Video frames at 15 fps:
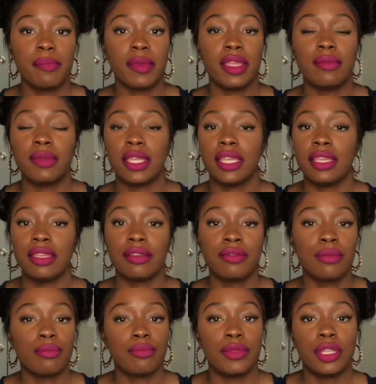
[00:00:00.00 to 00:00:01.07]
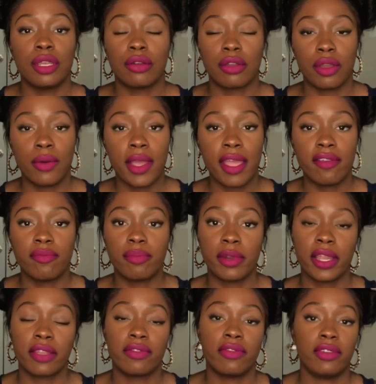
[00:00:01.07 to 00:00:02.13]
Maybe, you know, go have
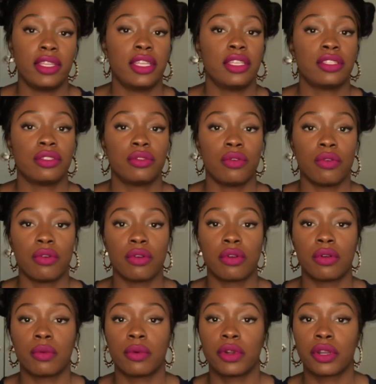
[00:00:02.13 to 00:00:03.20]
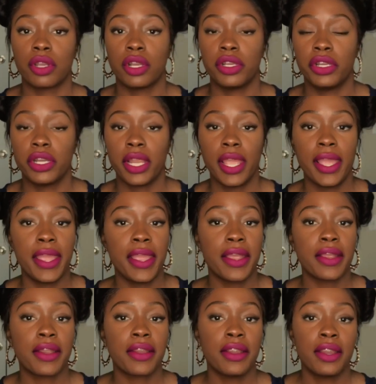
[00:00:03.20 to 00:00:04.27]
breakfast or work on your
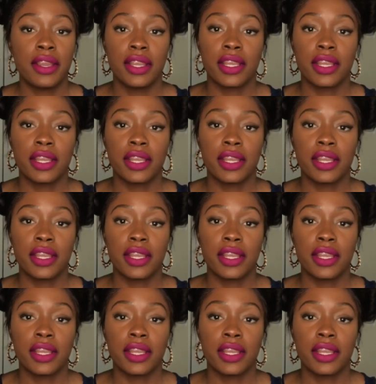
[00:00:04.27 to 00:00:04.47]
hair,